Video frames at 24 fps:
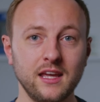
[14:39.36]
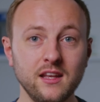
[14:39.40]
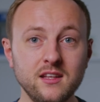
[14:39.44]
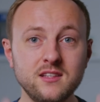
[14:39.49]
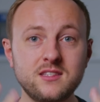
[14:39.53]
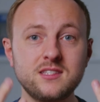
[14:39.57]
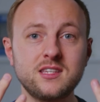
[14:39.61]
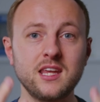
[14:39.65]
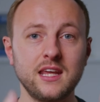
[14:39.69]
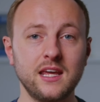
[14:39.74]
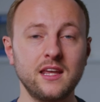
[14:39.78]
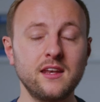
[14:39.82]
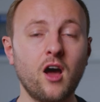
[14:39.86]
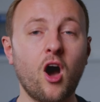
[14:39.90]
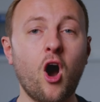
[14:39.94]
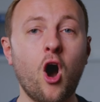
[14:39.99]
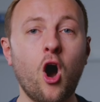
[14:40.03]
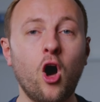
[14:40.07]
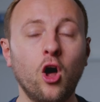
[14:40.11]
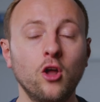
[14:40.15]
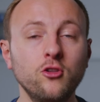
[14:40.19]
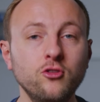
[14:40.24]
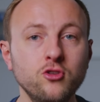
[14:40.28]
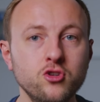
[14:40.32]
in in a
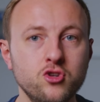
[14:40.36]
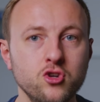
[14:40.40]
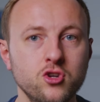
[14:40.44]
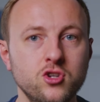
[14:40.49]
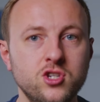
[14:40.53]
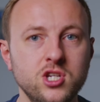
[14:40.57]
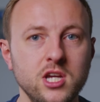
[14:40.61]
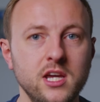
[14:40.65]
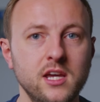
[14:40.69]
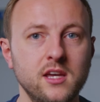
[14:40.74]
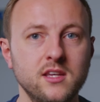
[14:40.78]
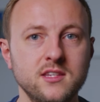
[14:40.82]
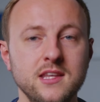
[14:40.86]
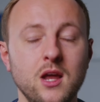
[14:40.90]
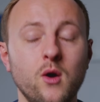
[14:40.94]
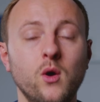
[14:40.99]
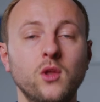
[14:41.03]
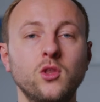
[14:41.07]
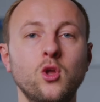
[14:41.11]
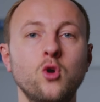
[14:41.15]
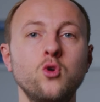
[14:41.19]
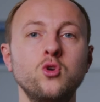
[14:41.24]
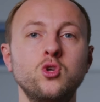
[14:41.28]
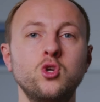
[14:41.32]
hundred years. Now
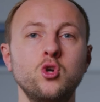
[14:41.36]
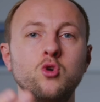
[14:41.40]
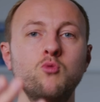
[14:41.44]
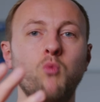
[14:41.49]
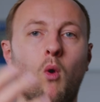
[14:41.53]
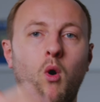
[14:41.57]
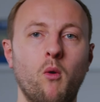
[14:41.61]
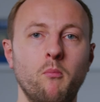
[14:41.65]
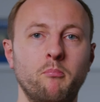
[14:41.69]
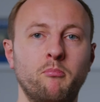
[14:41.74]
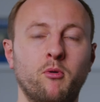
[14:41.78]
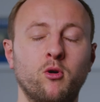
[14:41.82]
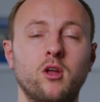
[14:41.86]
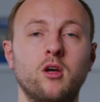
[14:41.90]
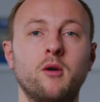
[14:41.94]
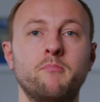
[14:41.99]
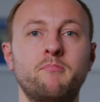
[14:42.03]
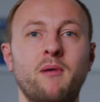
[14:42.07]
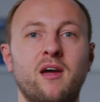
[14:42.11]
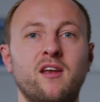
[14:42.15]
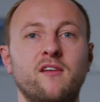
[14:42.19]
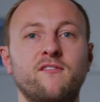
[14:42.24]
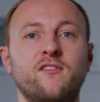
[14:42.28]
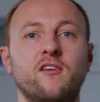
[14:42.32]
I know you won't uh,
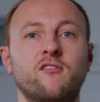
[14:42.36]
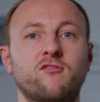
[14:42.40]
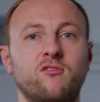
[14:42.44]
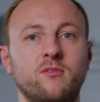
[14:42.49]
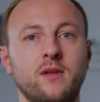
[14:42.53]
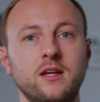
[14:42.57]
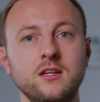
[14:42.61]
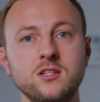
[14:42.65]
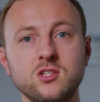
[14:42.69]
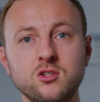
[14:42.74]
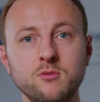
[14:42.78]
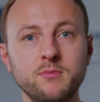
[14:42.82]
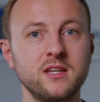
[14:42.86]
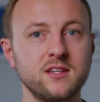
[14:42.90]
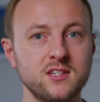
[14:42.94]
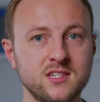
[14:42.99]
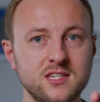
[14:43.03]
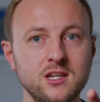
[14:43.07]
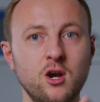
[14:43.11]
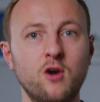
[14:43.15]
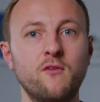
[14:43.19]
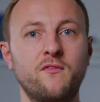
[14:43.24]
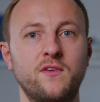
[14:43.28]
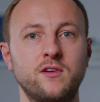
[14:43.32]
benefit from that. Stop being a
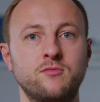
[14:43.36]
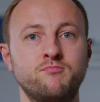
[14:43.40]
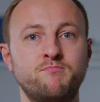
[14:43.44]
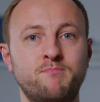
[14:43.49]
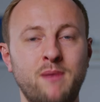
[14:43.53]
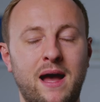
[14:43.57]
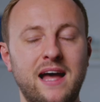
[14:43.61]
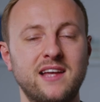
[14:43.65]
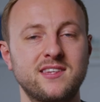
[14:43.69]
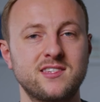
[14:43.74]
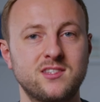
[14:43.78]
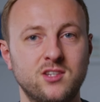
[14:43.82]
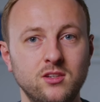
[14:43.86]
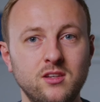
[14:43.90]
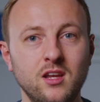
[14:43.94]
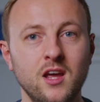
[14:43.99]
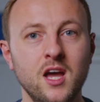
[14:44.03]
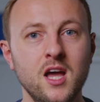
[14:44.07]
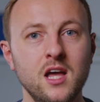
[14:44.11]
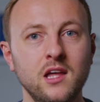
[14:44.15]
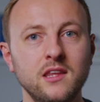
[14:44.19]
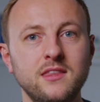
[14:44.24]
selfish bastard.